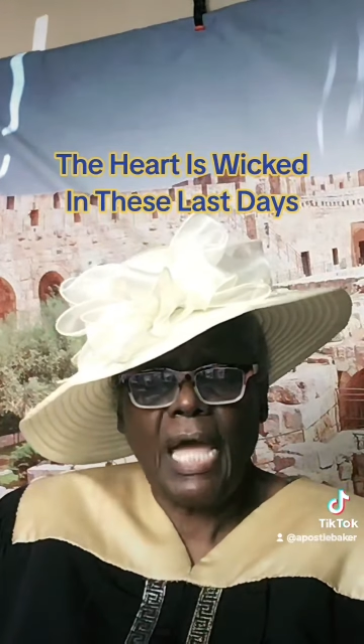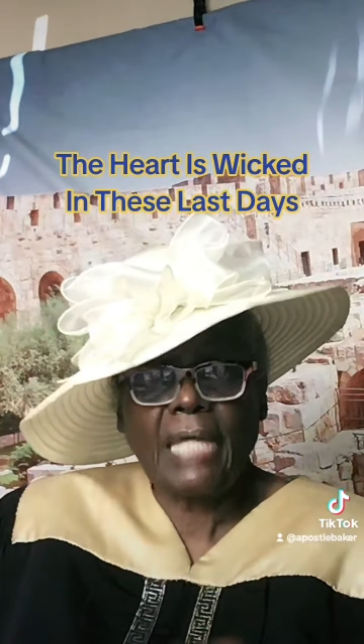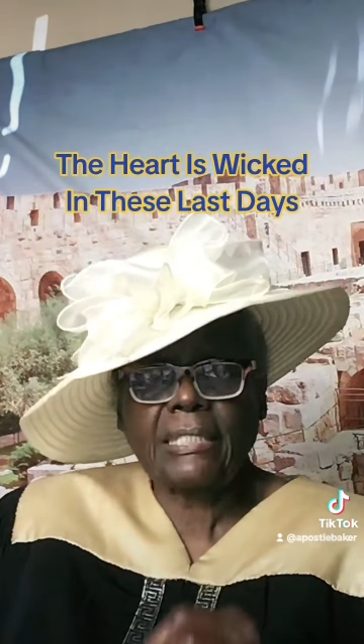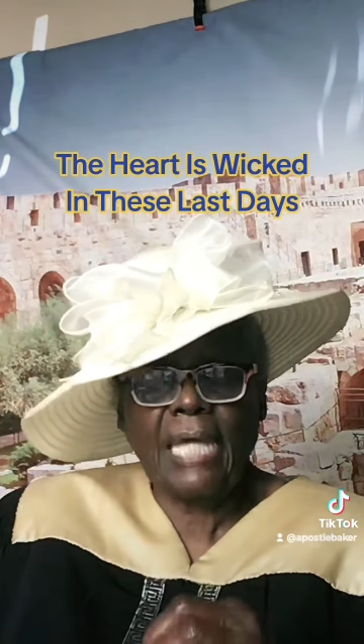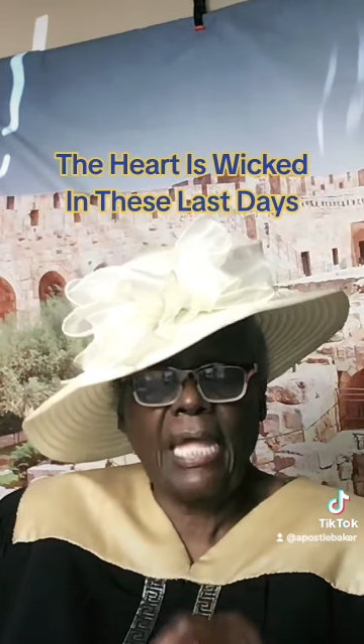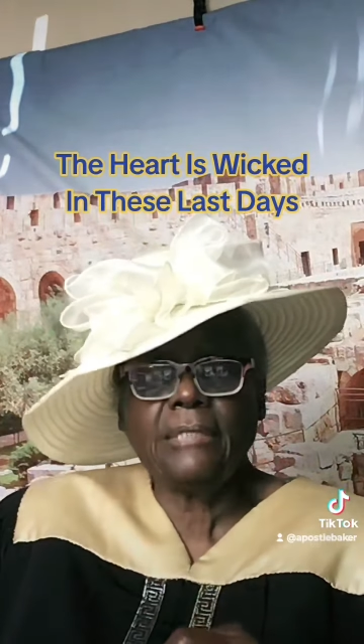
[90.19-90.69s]

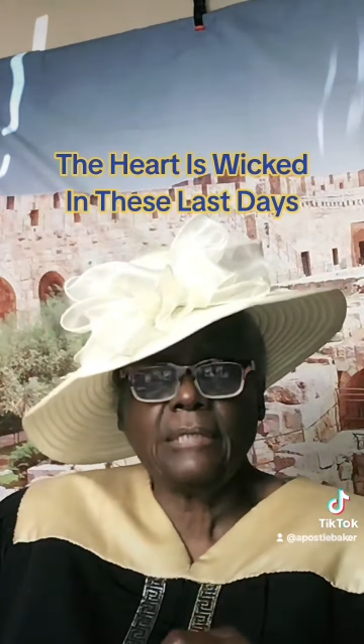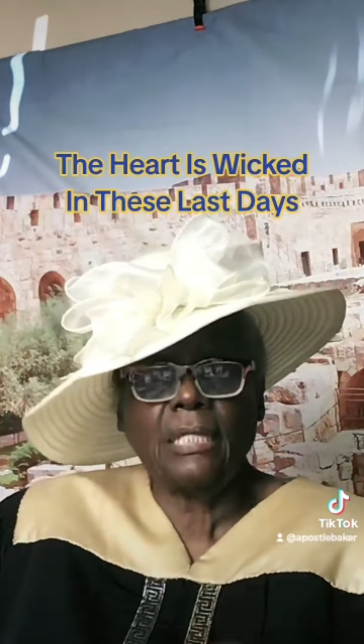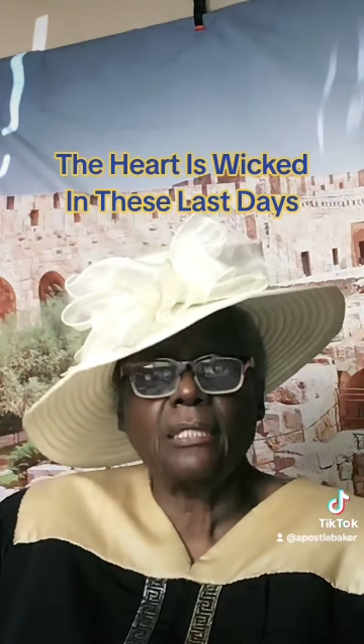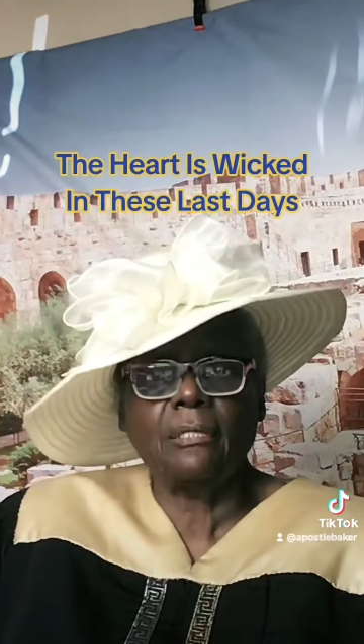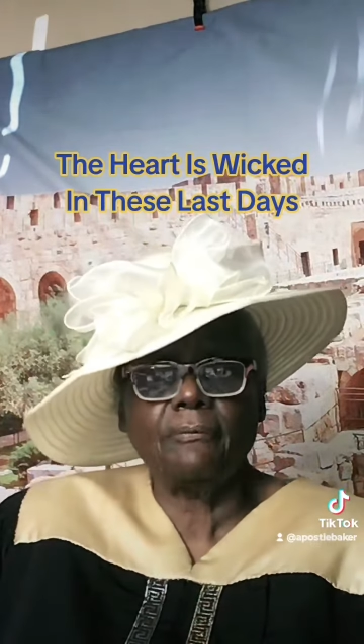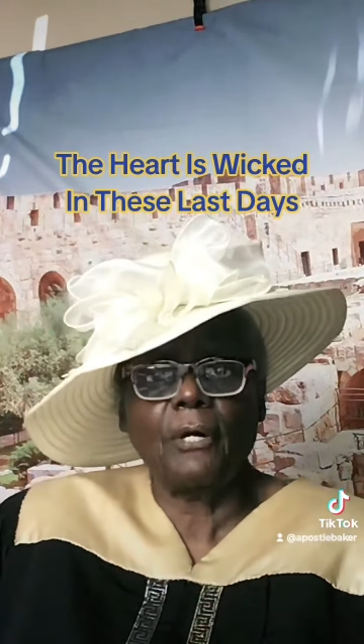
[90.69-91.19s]
I came
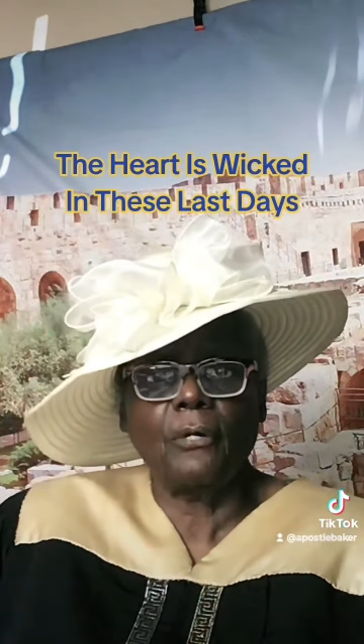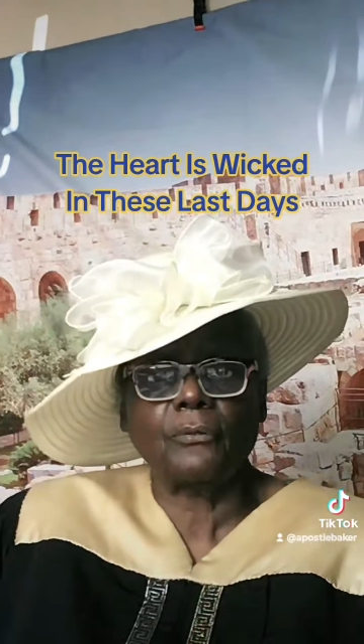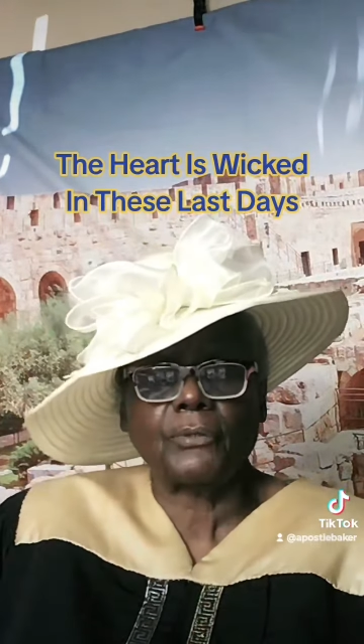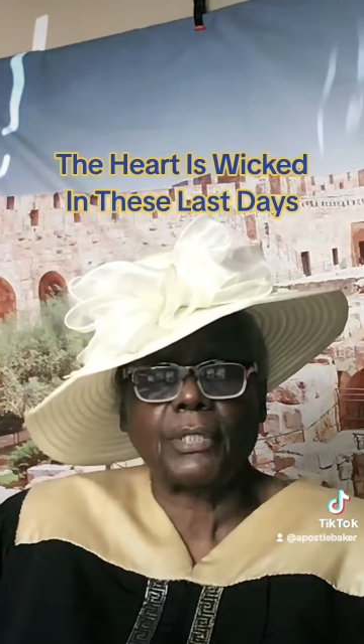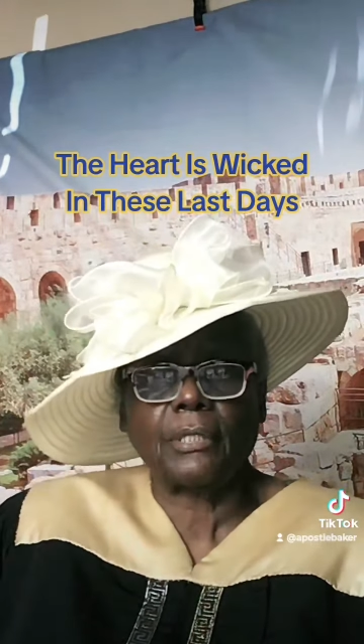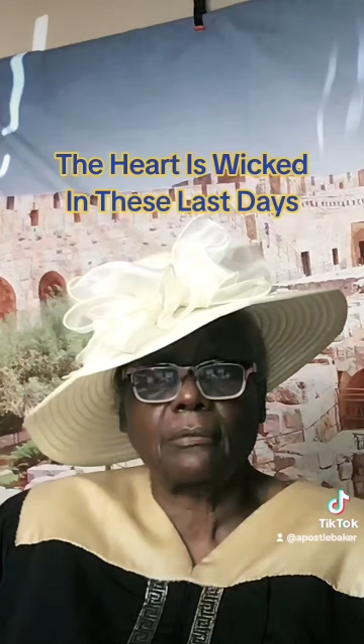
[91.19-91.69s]
to live
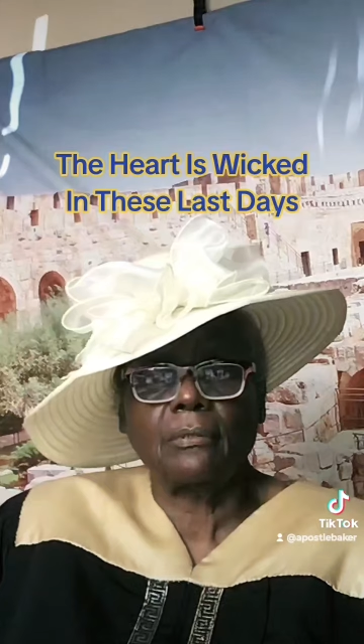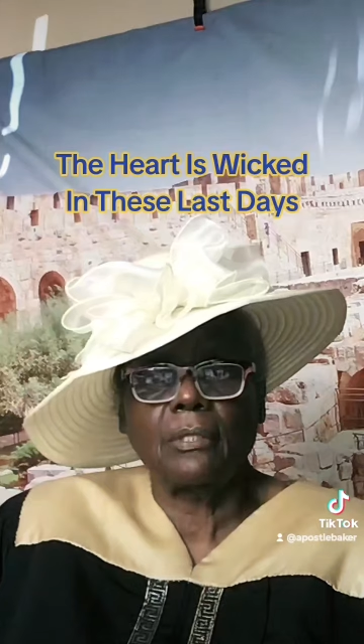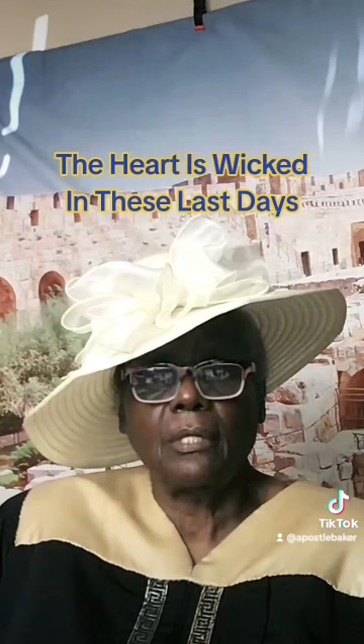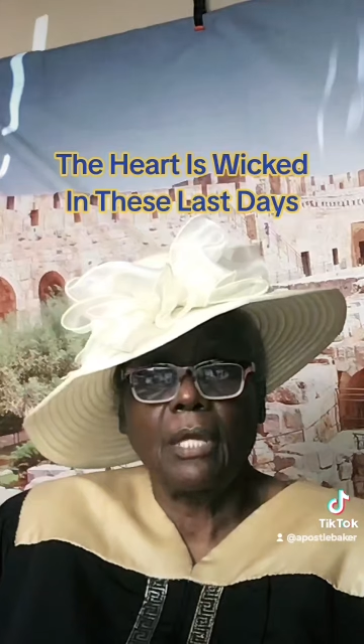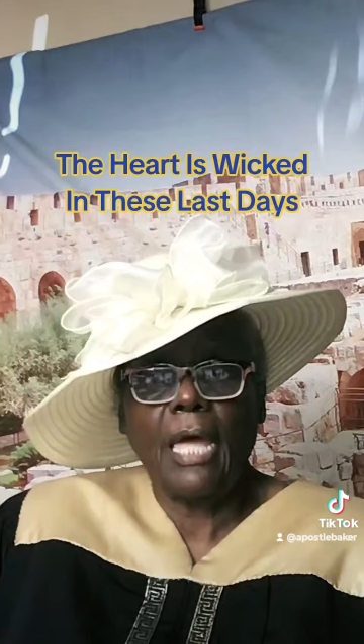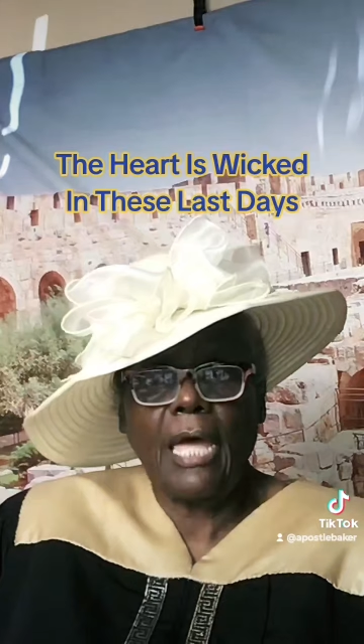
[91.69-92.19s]
holy.
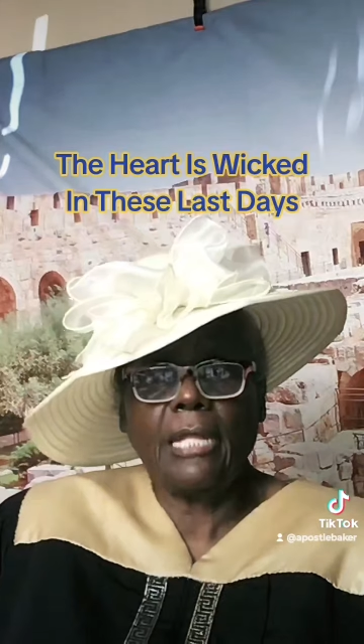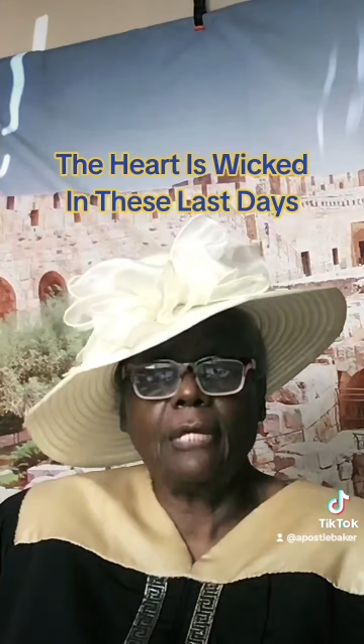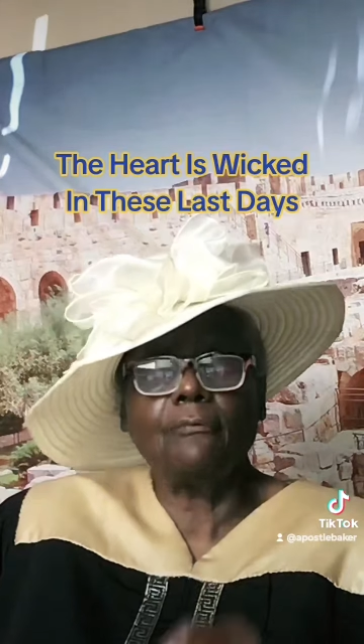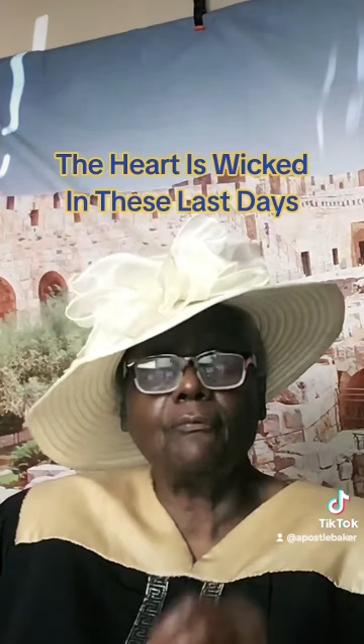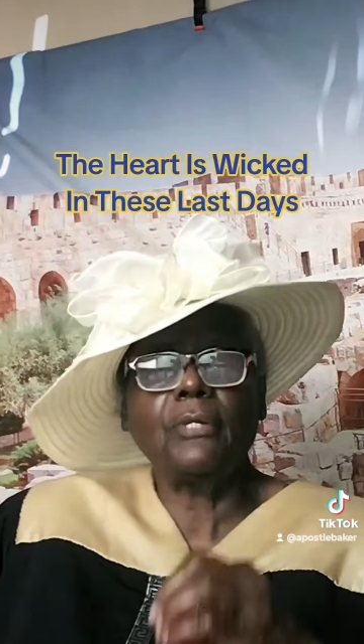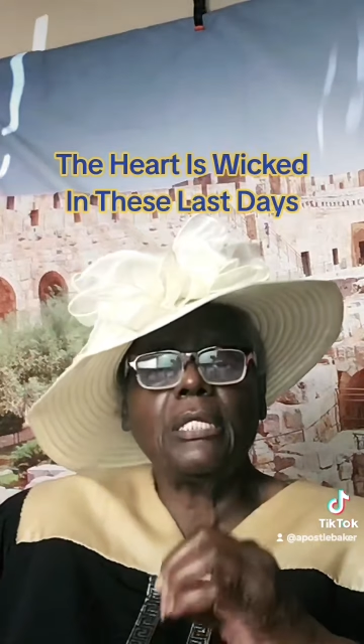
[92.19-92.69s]

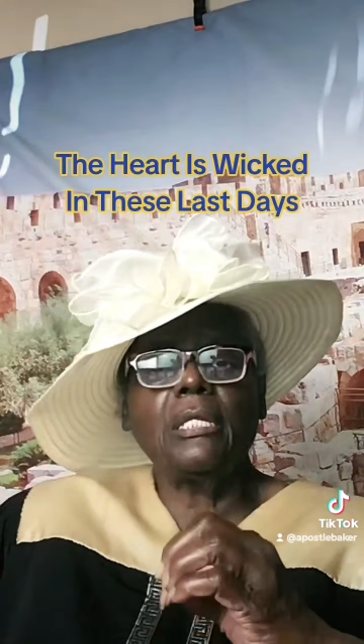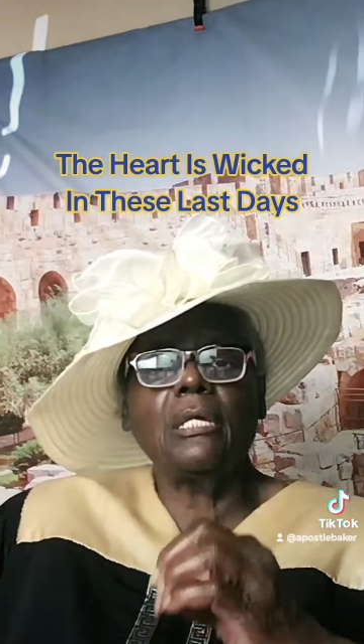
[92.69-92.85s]
And if we